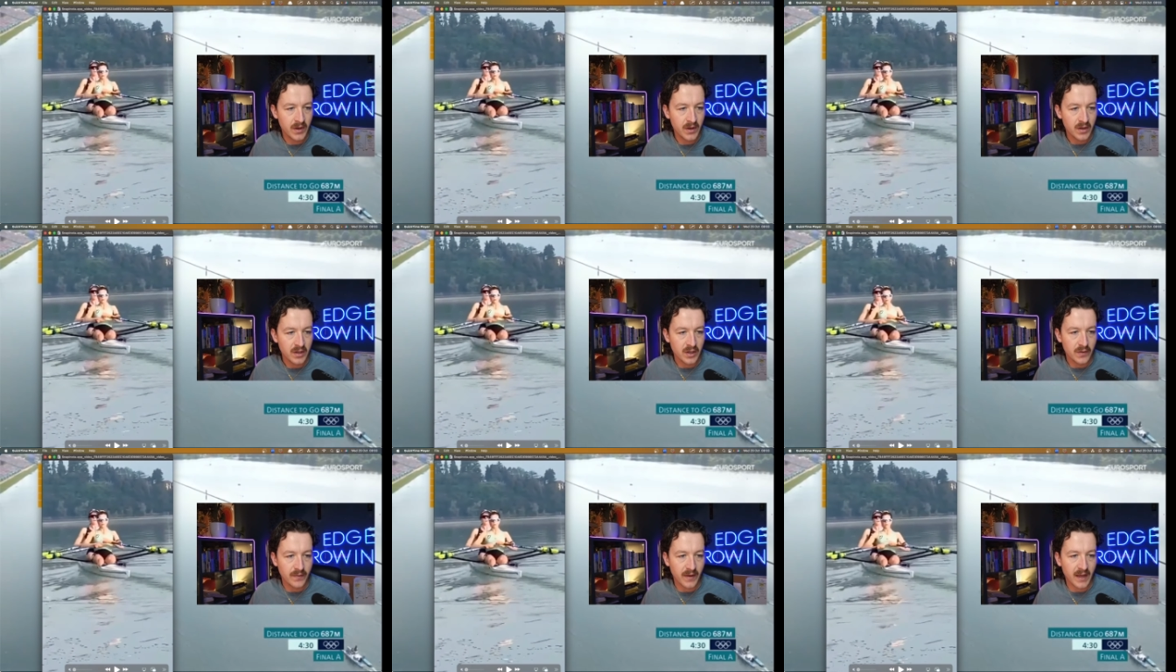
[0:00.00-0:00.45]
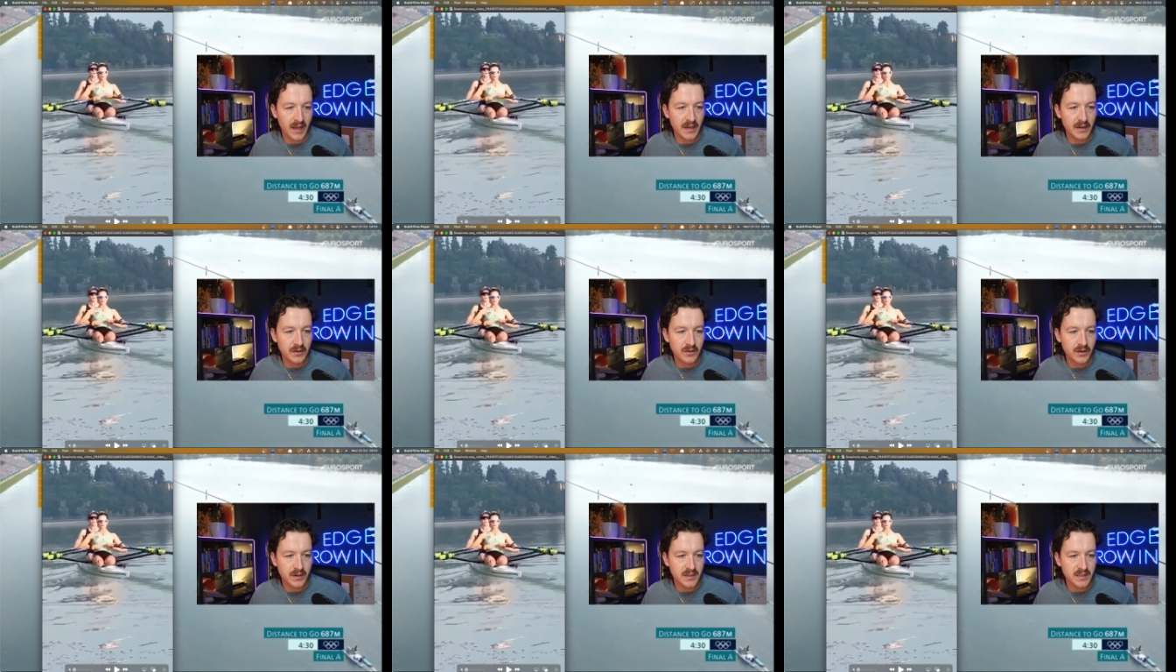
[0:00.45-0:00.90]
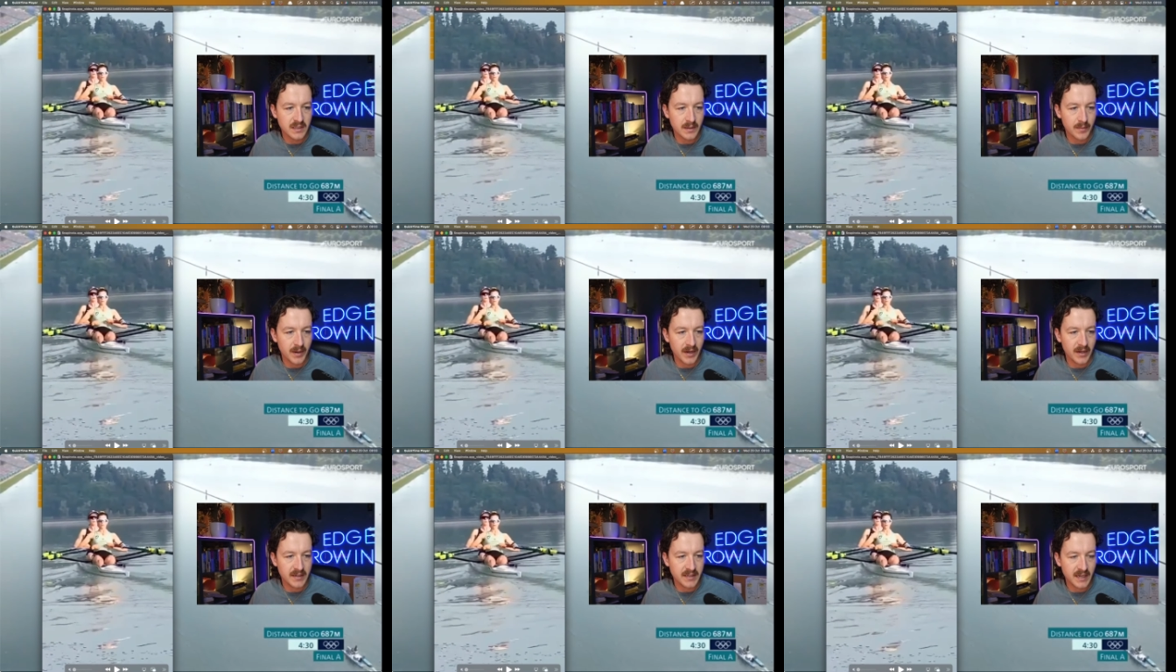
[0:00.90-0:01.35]
you've increased the
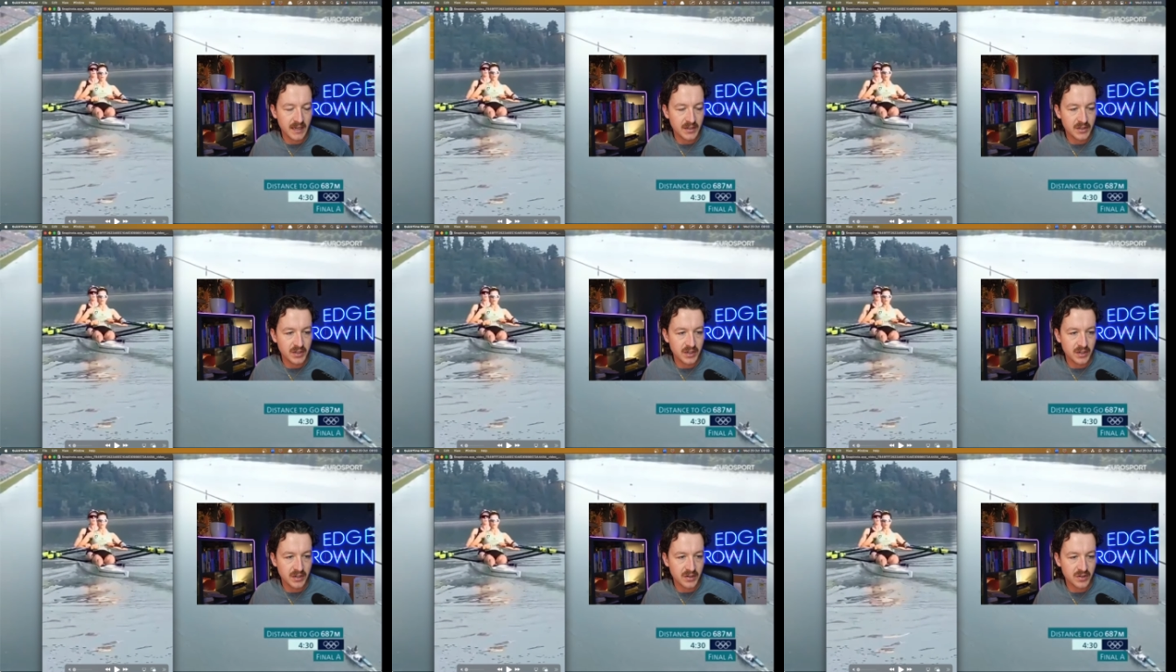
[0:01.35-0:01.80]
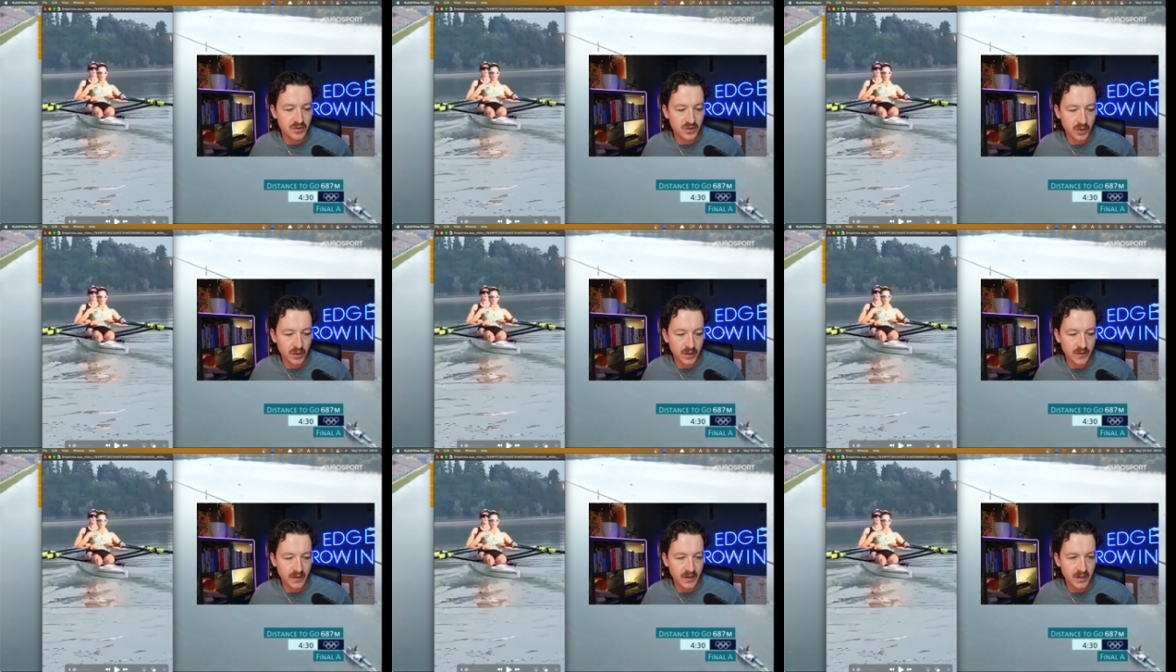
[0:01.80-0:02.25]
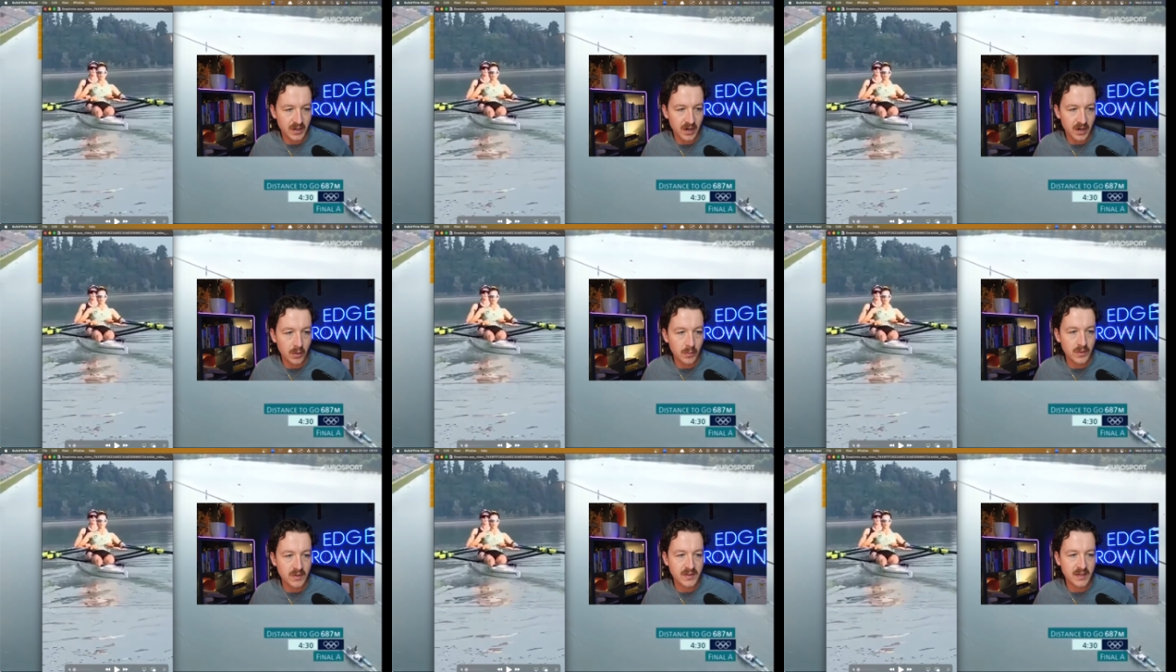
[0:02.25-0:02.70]
amount of tension in your stroke, and then you're
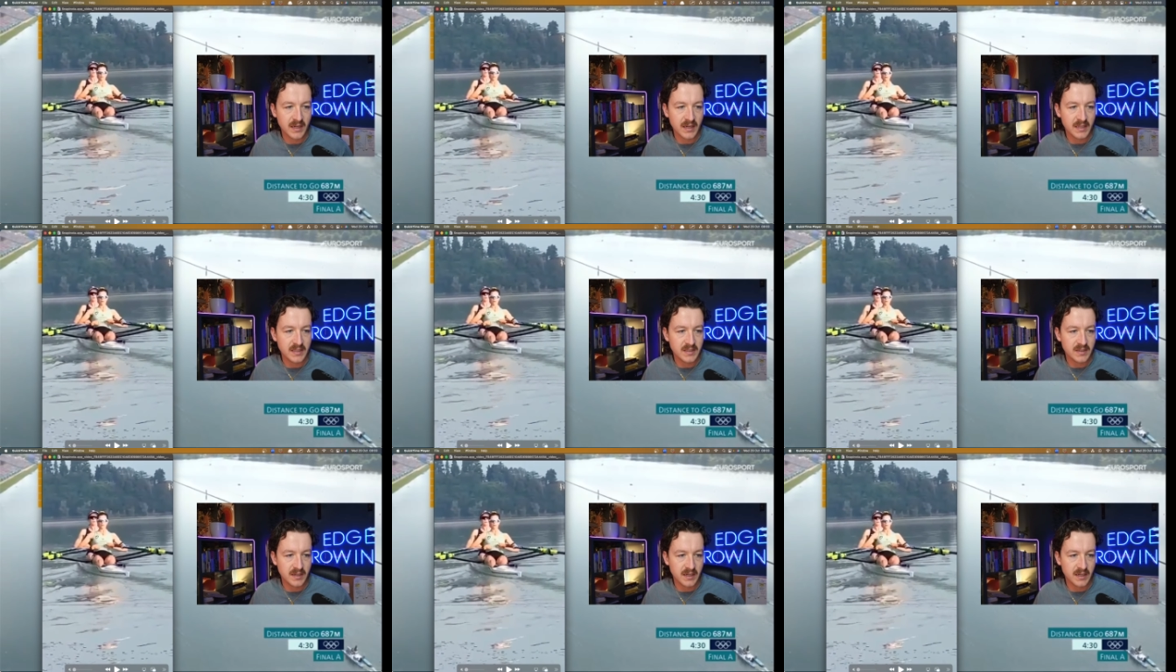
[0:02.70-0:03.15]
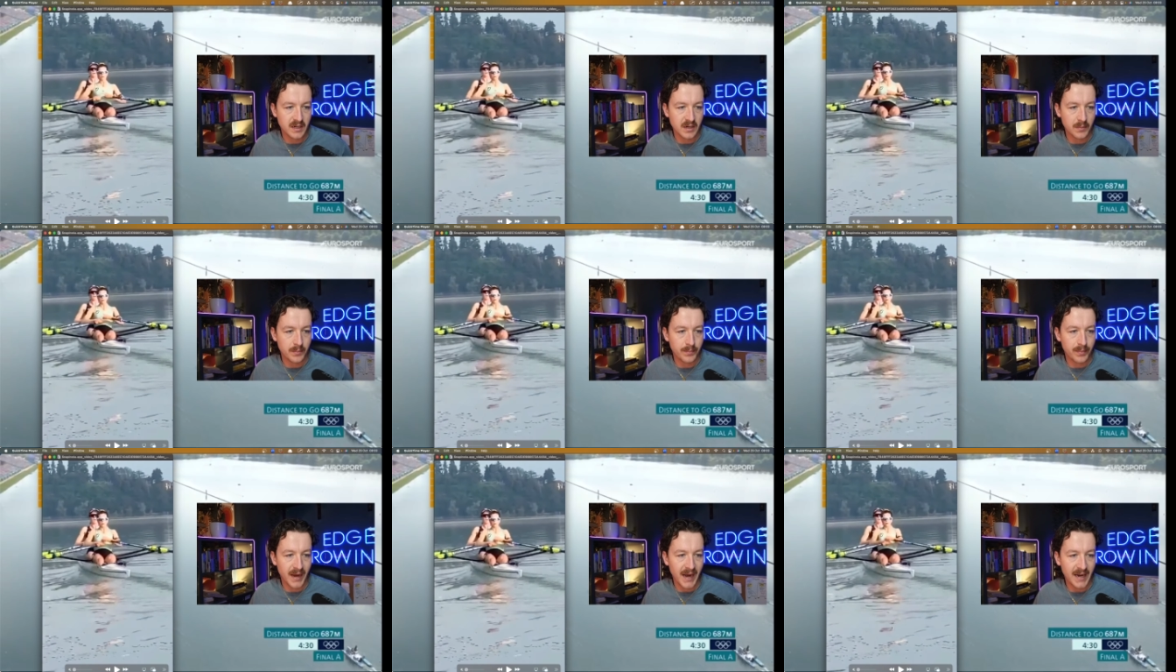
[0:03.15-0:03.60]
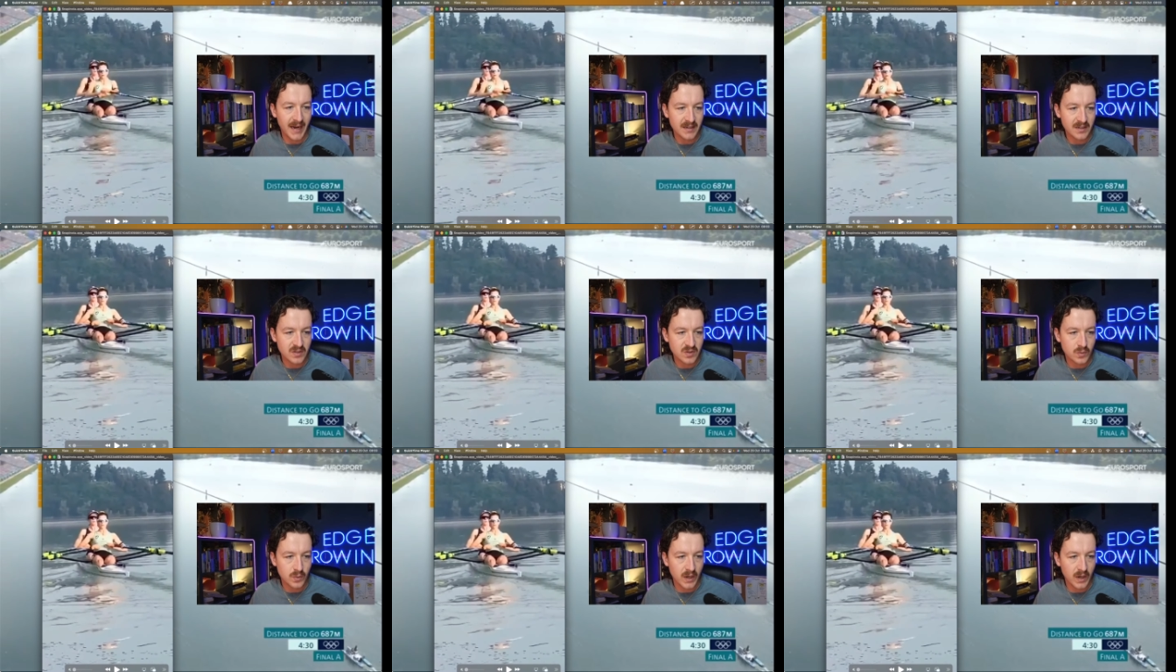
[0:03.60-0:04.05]
almost like it's like you're back to
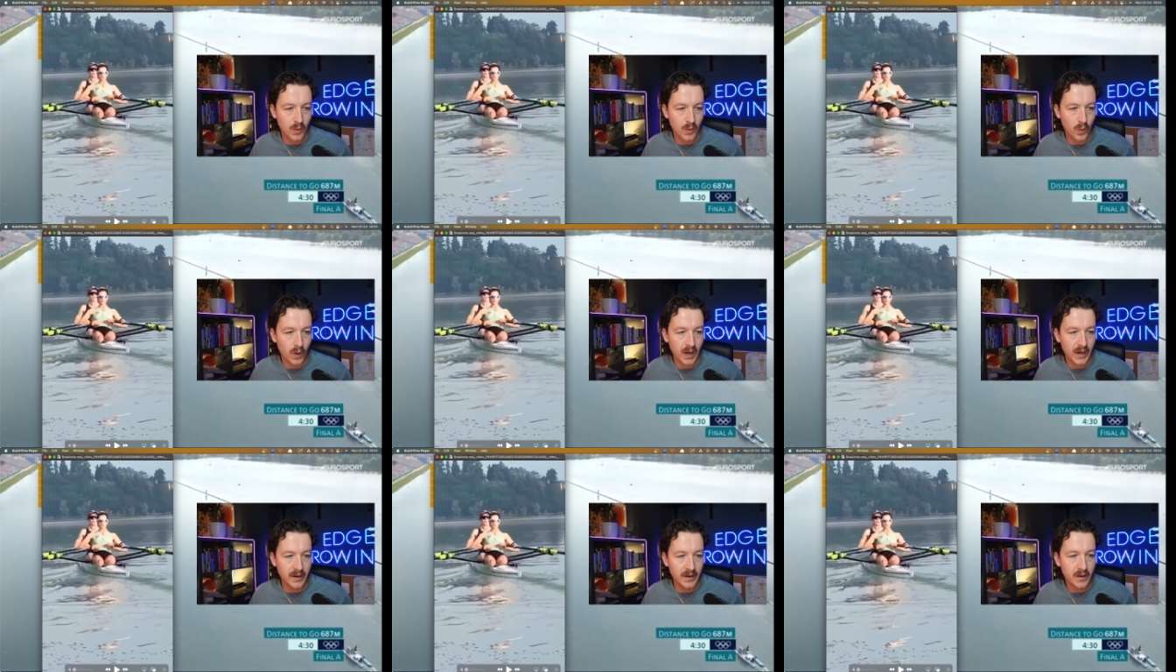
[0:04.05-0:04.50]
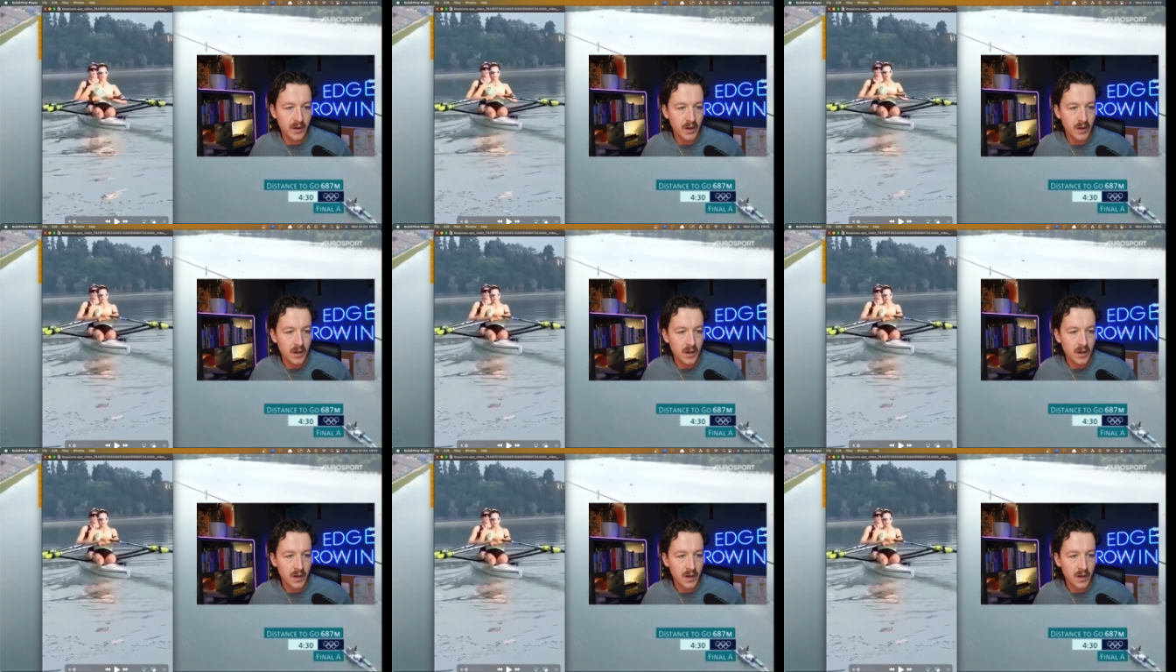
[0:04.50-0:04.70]
square one,